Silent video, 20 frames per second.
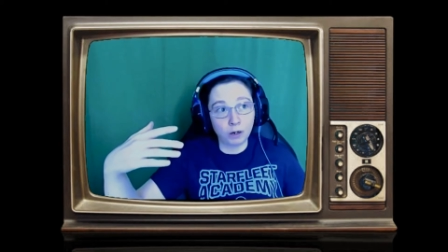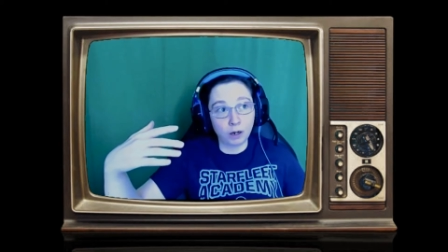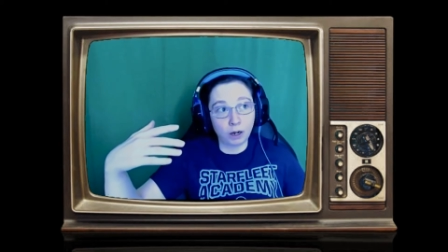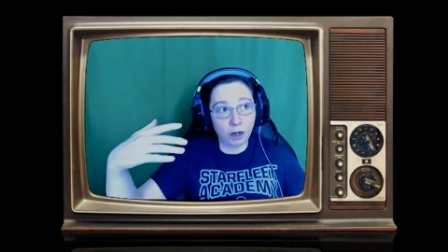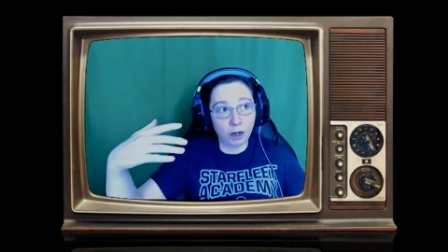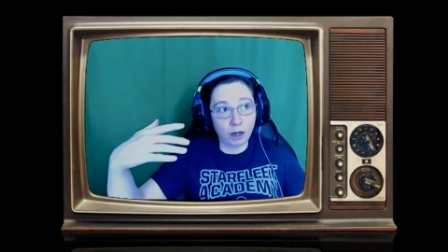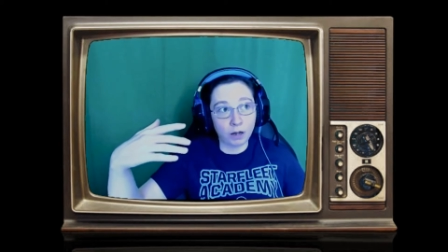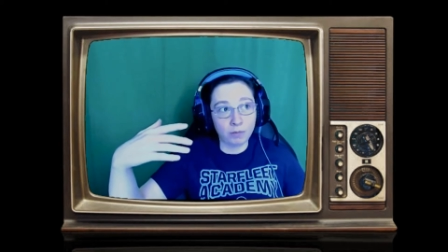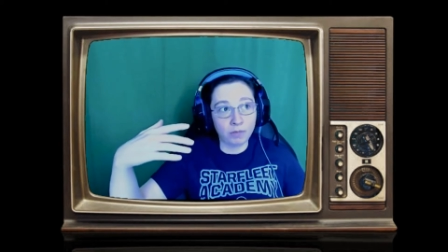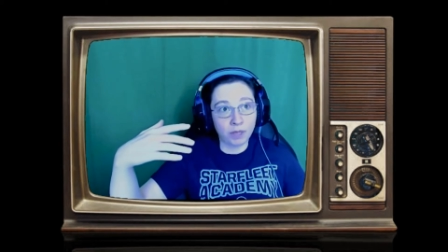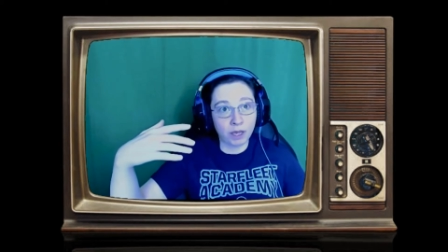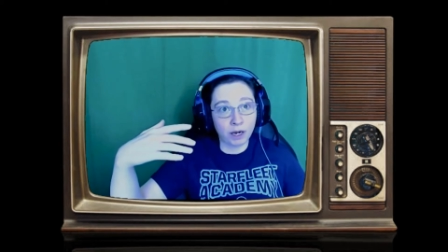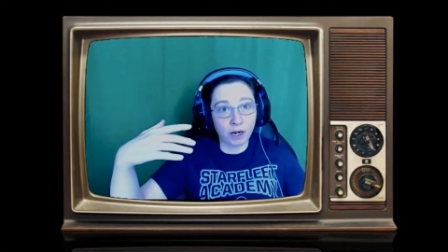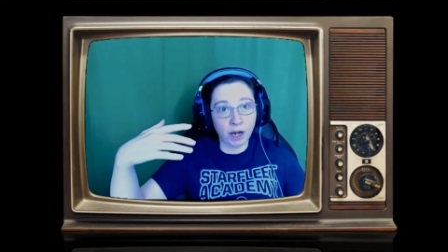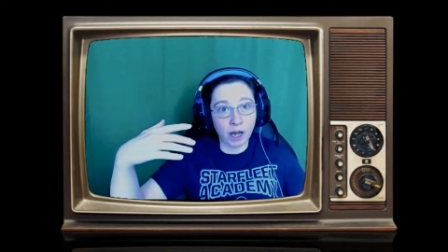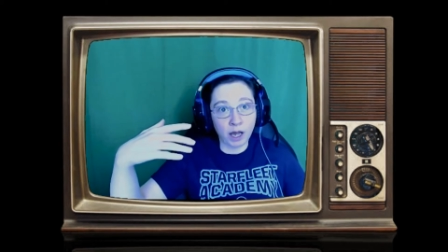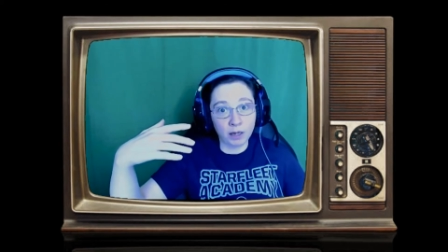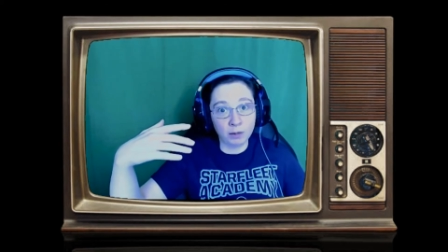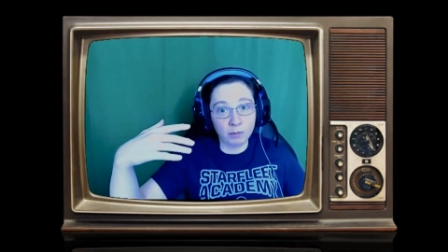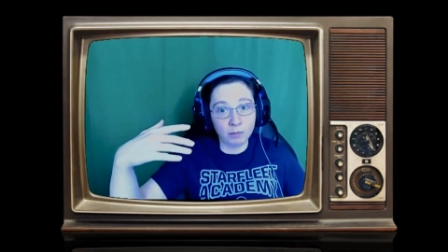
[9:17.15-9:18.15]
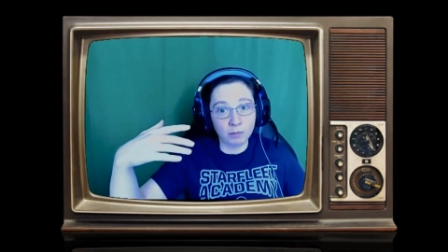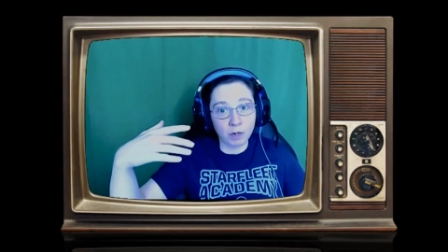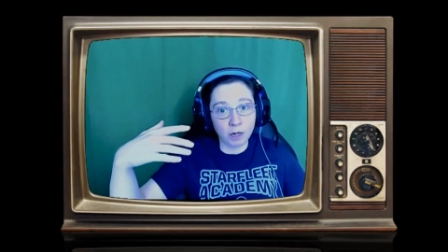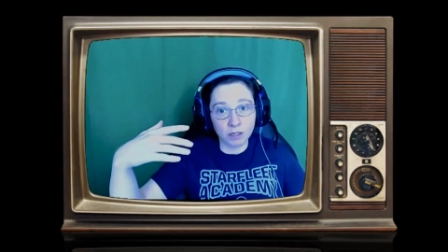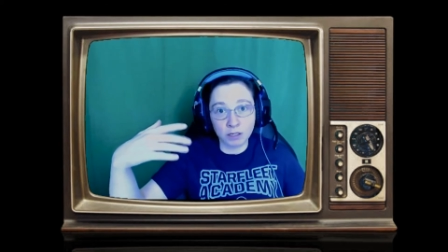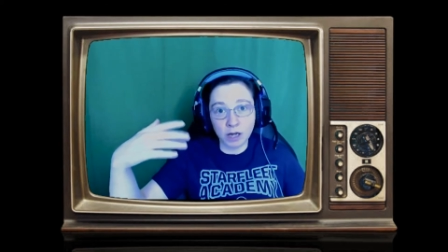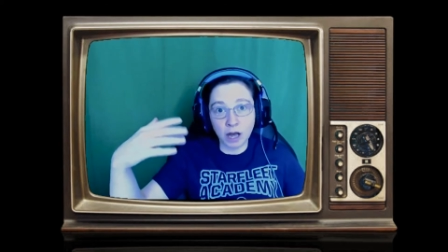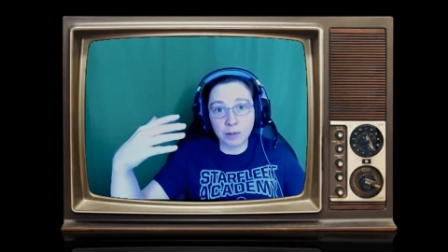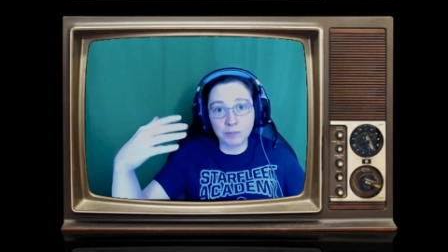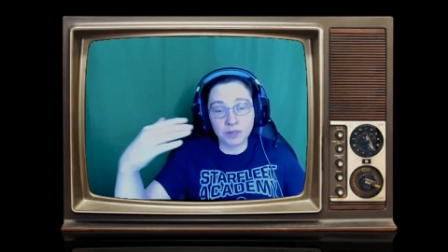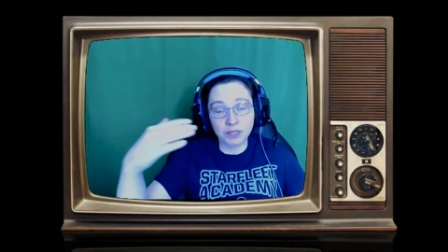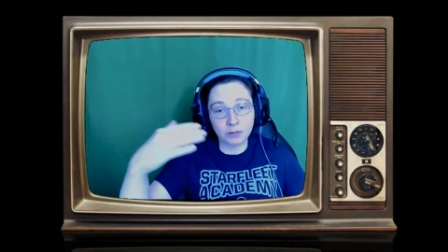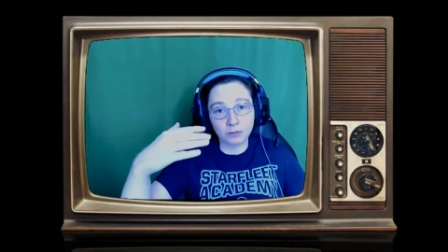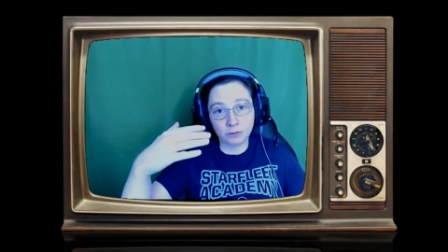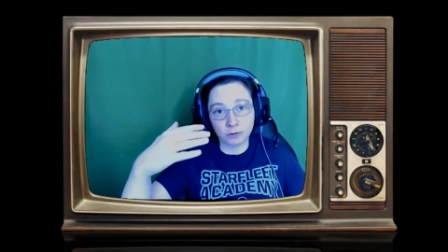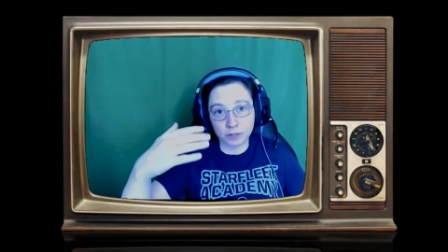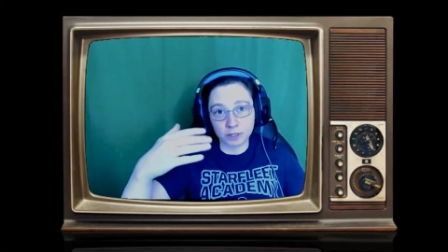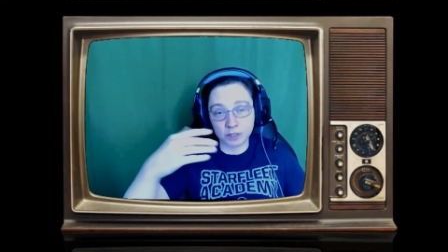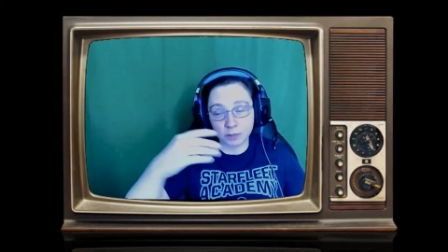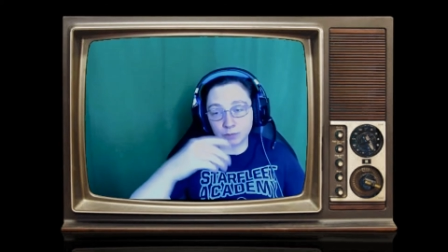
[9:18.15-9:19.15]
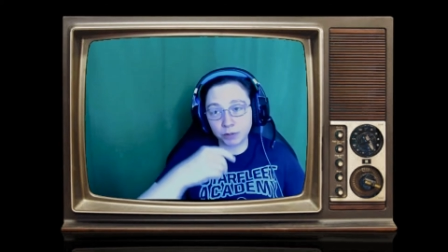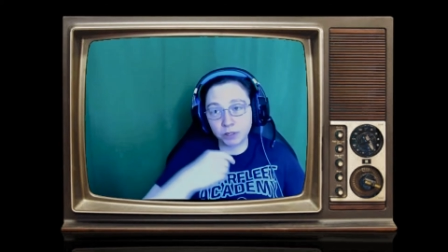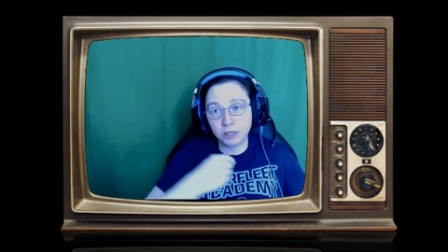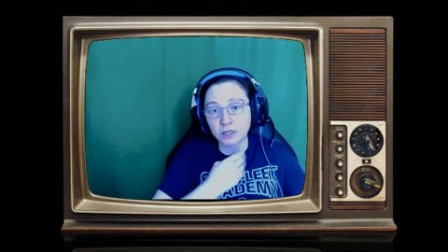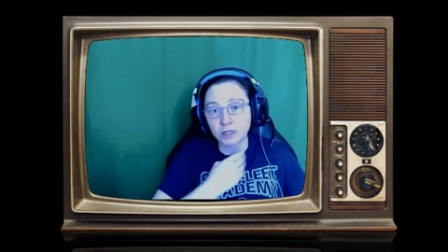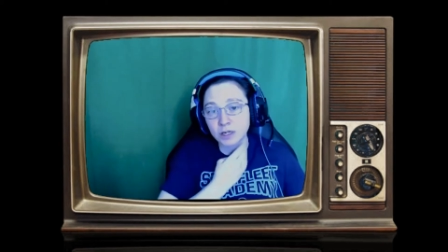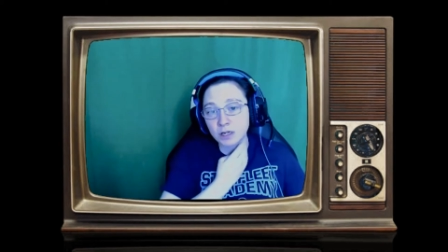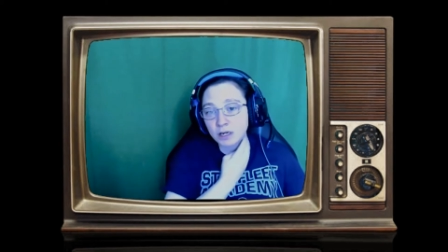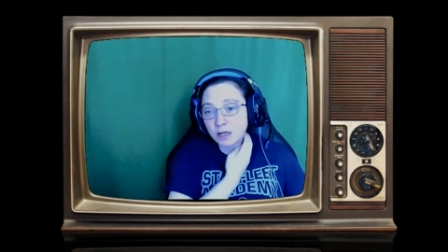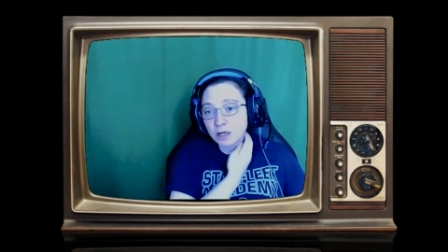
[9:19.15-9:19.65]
that I'm adopting for this book.